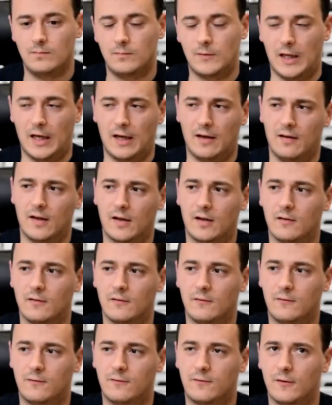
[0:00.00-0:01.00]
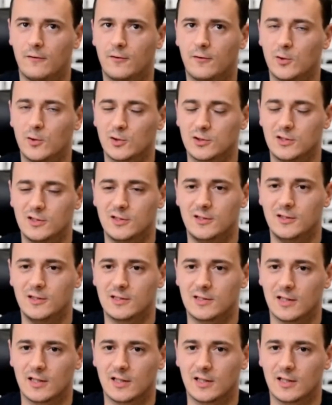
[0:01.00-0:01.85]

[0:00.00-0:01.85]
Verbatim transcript: Yeah, like of, of course it is.